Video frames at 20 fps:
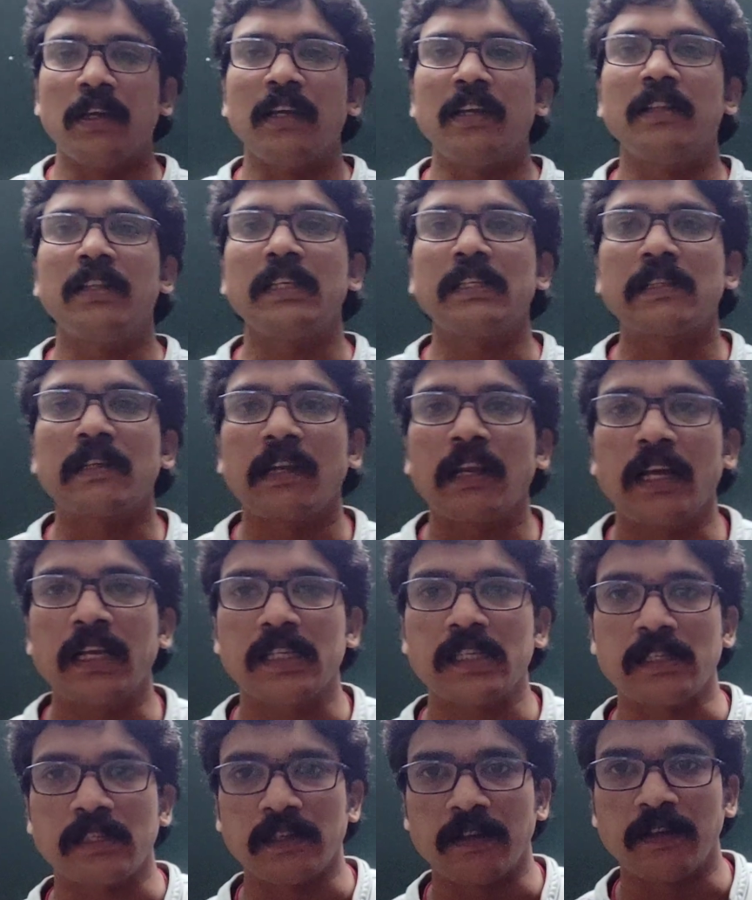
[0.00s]
In this
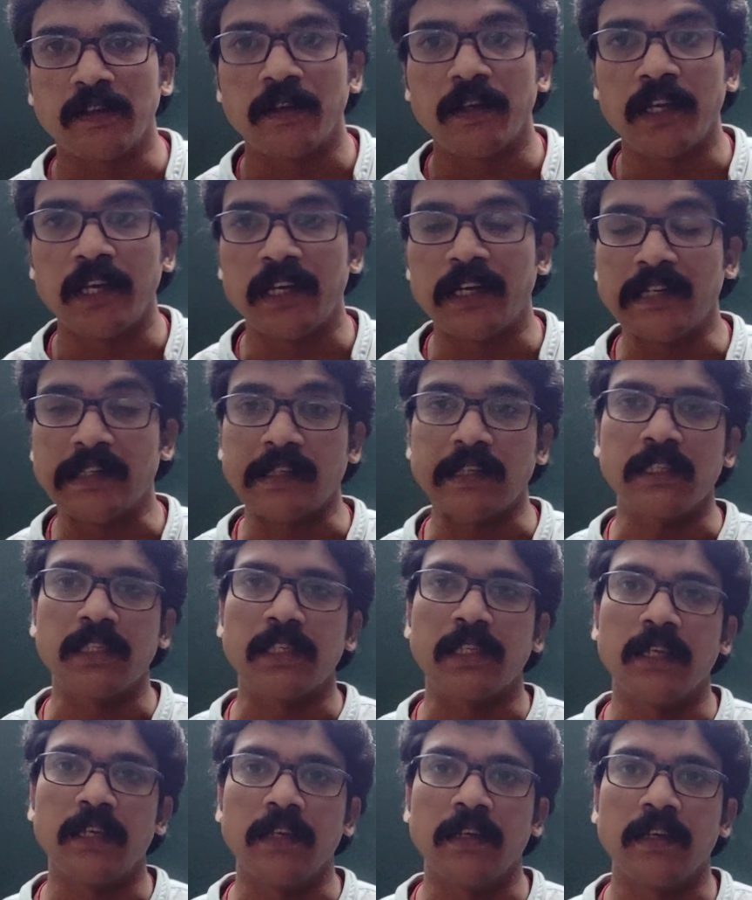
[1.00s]
class, we are
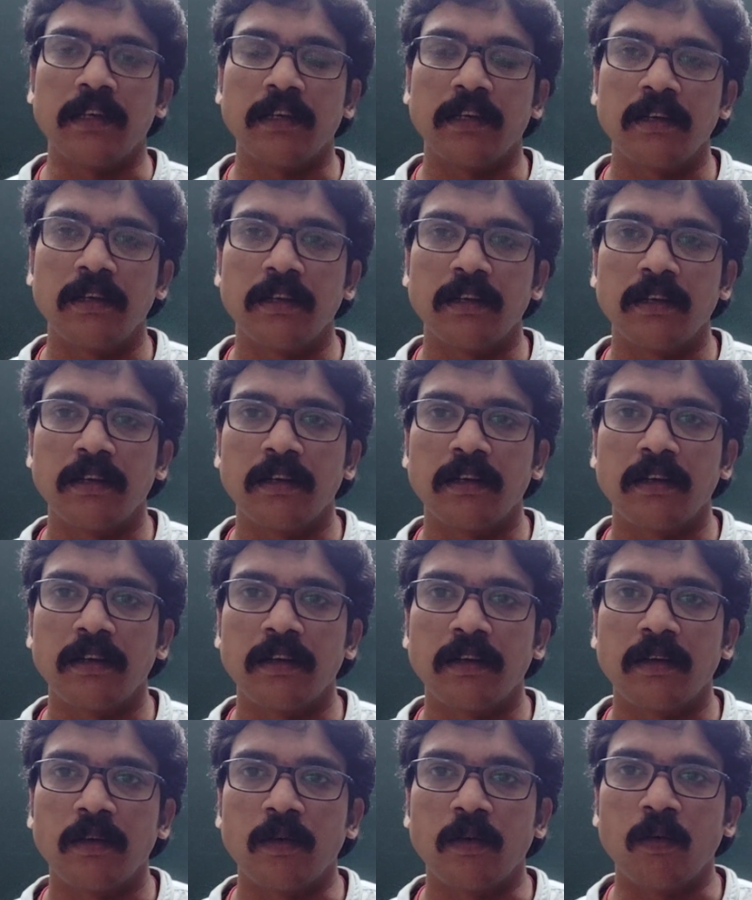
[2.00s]
discussing
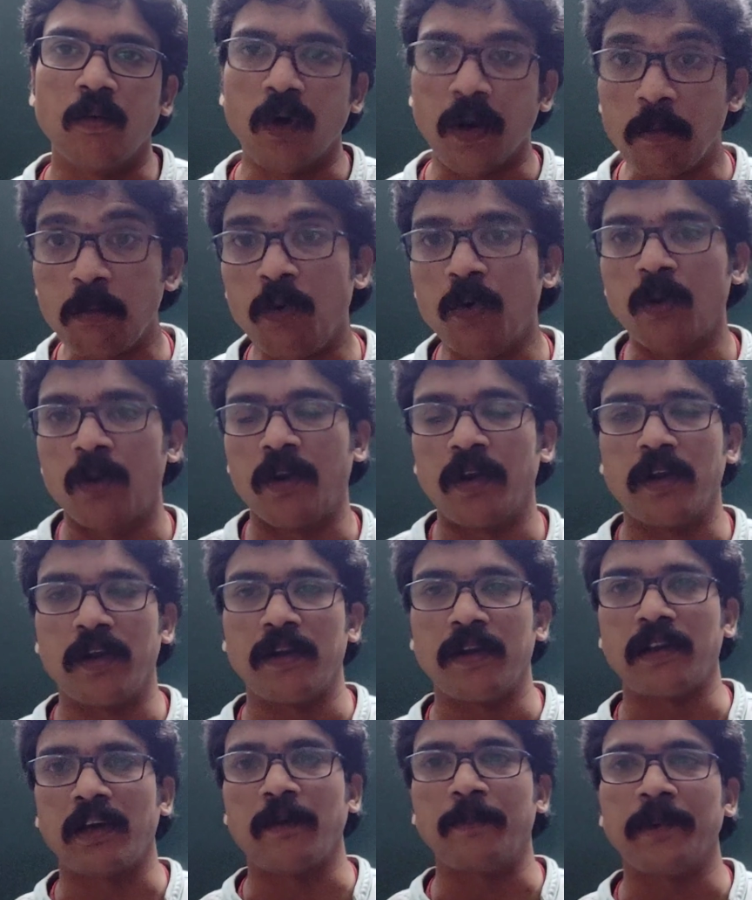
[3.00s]
one
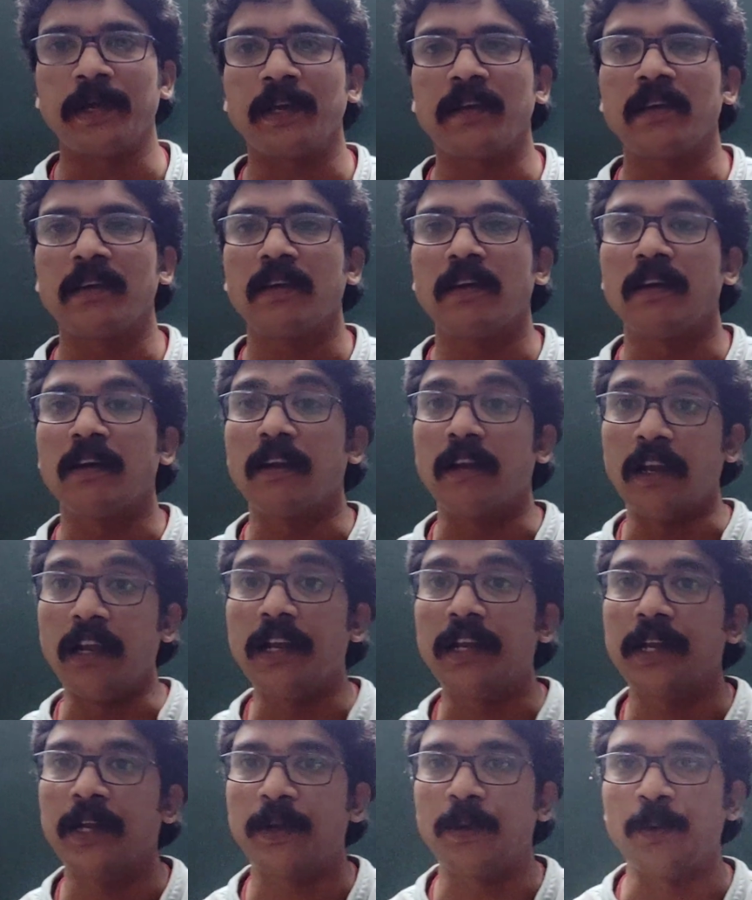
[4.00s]
more topic
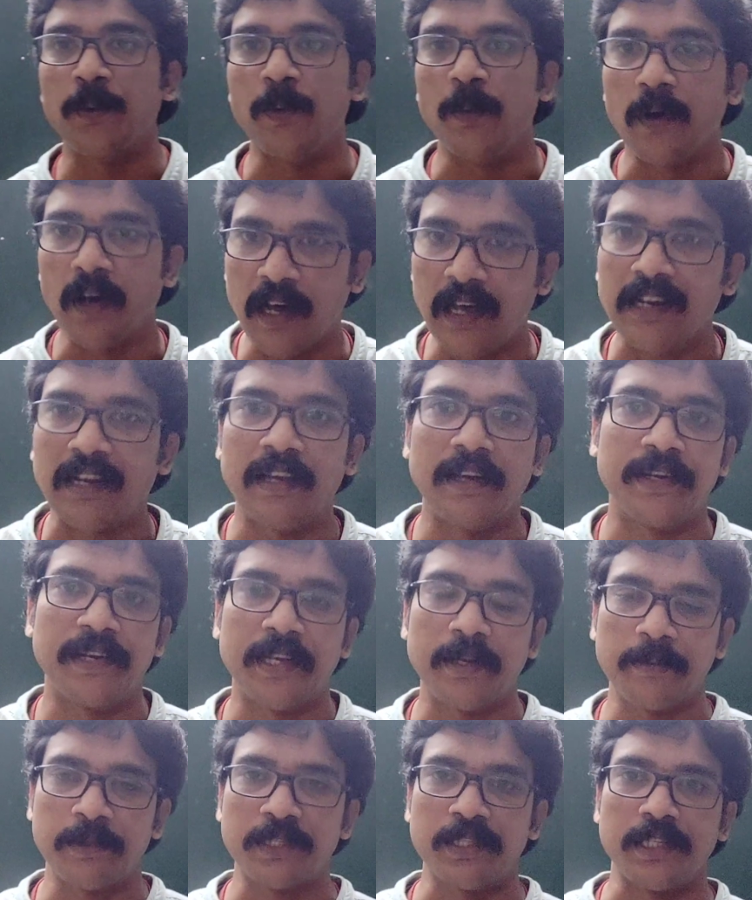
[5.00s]
related to
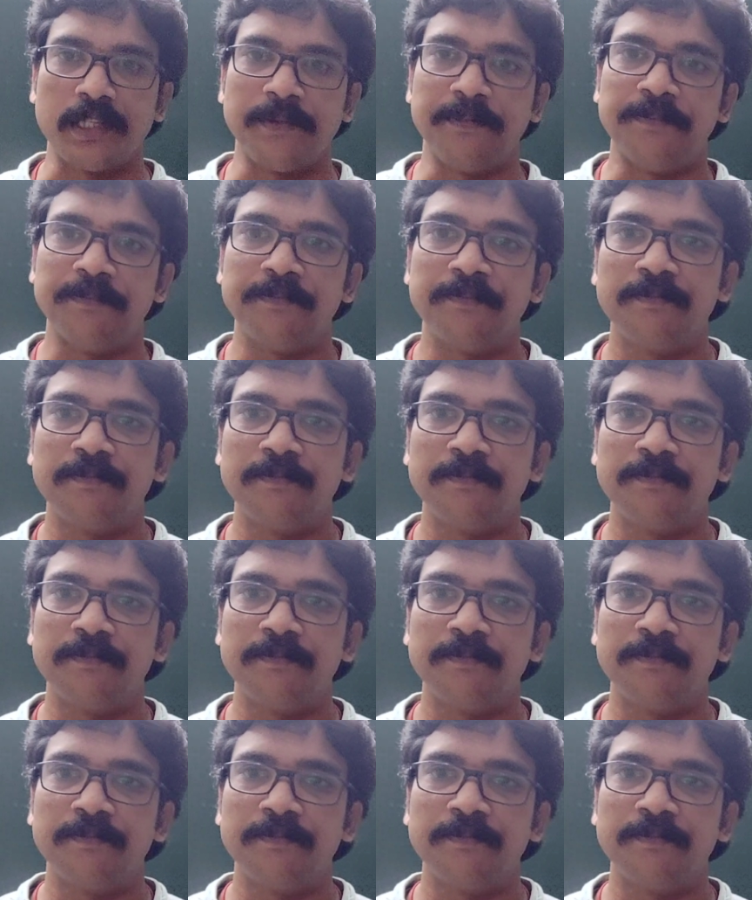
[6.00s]
organic chemistry.